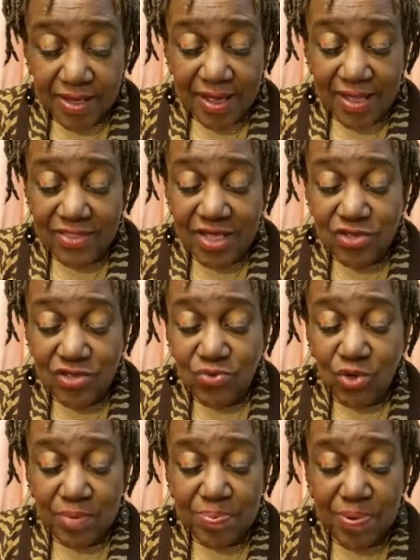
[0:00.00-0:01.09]
And then you
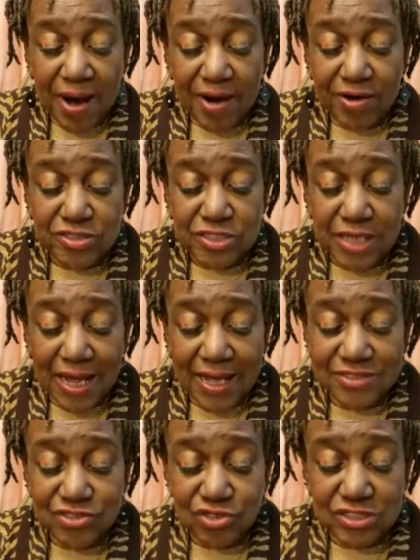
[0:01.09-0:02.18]
want to
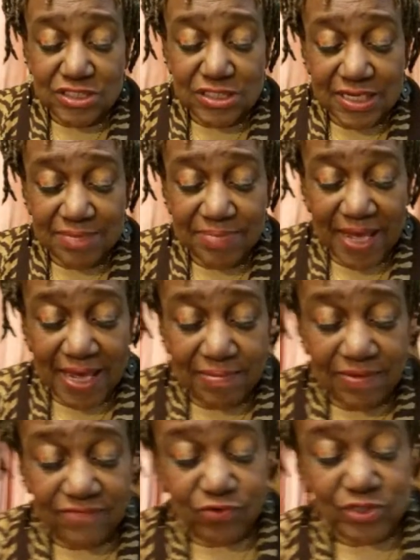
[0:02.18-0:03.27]
prioritize your sleep,
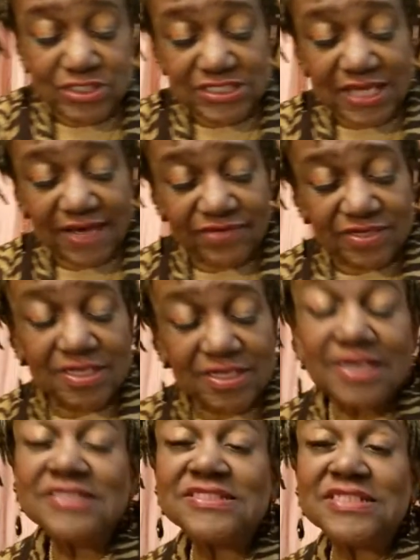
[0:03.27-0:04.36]
aiming for 7
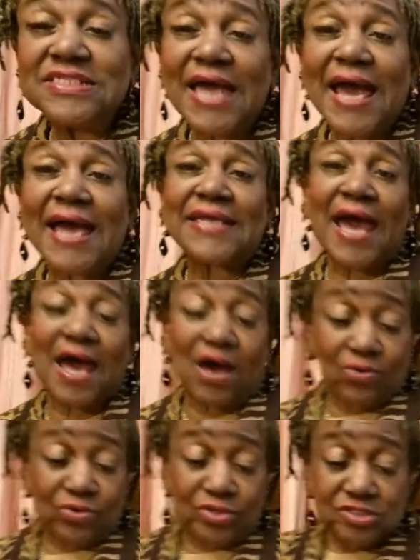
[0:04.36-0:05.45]
to 9
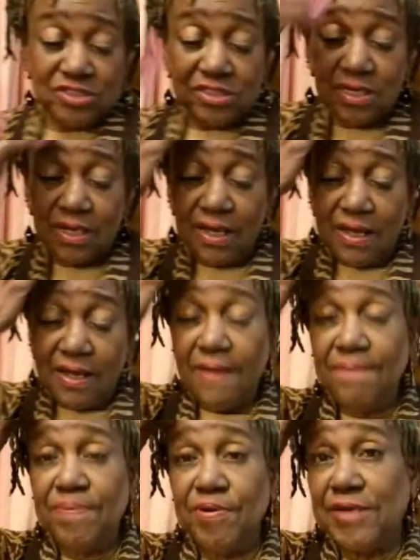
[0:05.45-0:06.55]
hours
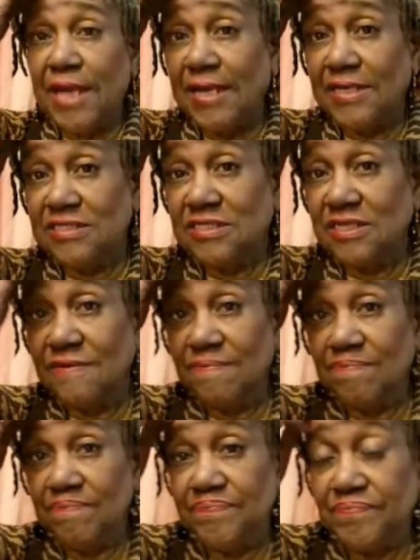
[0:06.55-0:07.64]
per night.
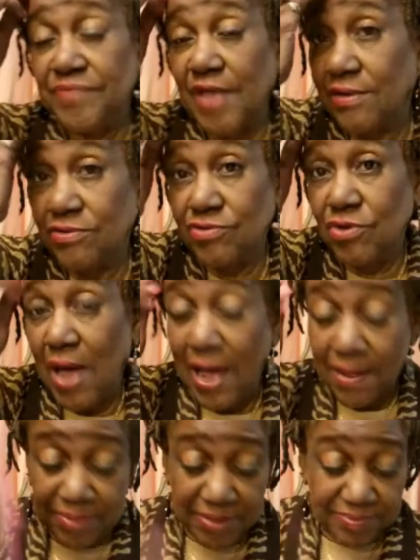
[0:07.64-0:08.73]
I don't know
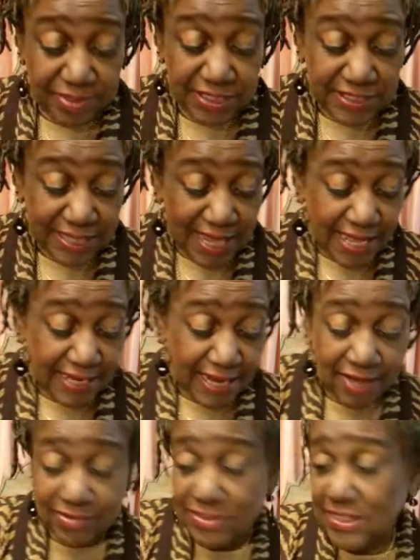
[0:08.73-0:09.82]
how people get 9
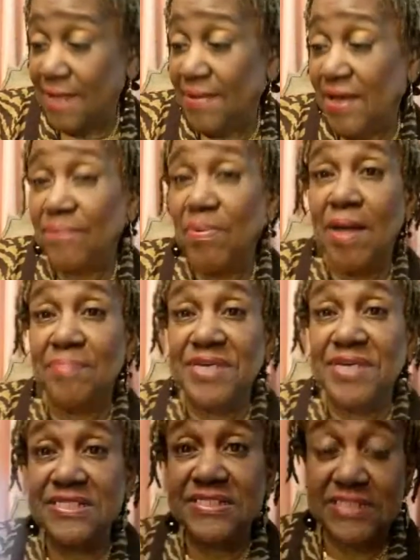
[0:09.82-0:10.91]
hours. I'd have probably
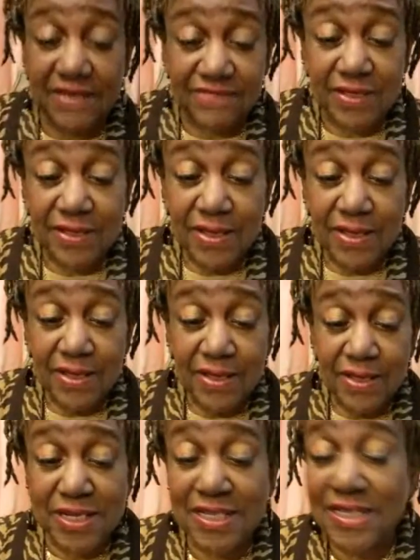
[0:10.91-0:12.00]
get 7,
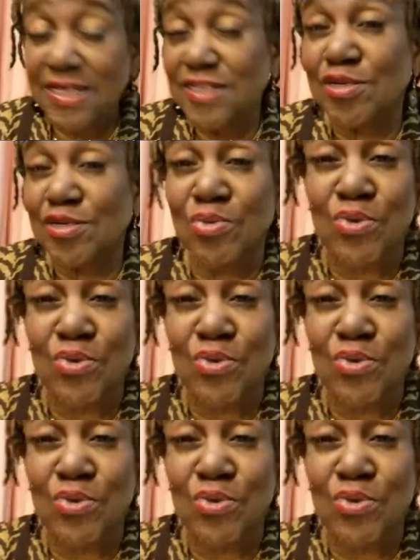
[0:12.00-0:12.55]
but it is.